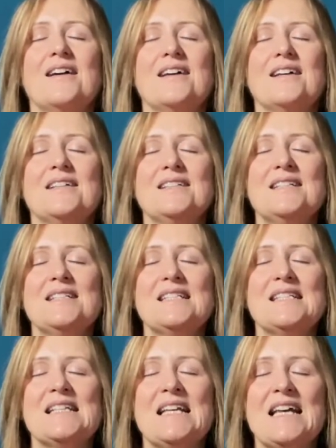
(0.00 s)
And
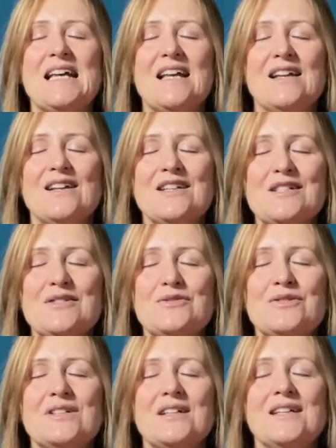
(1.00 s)
it's like
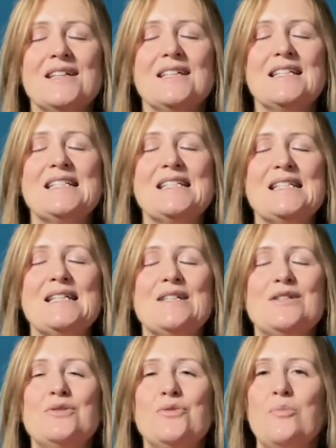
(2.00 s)
your light, it's like
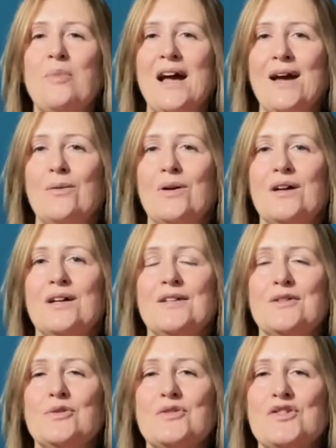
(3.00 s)
your power,
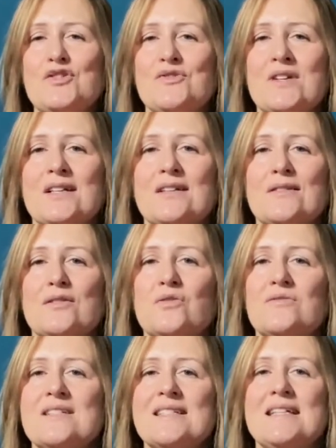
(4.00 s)
your strength, your
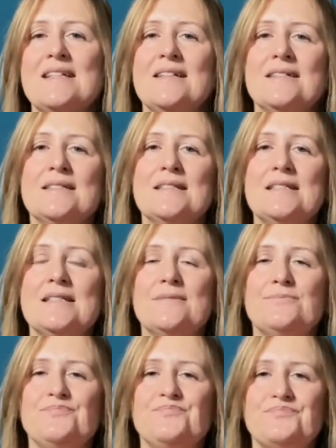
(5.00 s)
resilience,
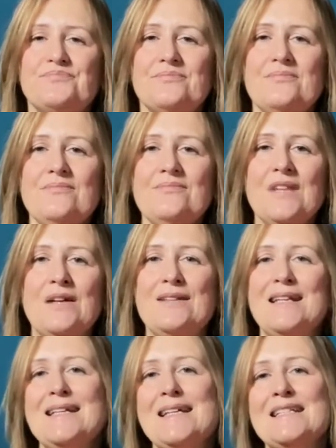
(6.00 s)

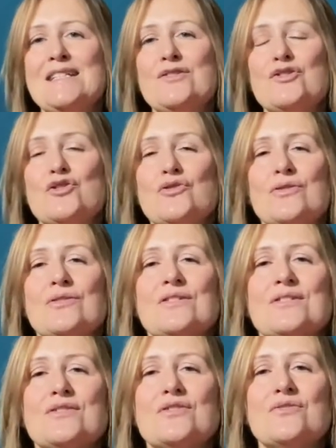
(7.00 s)
really getting stronger
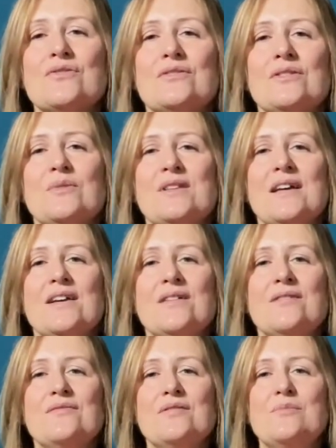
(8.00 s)
and stronger with
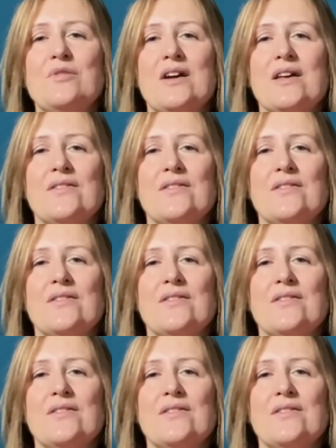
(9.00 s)
every breath.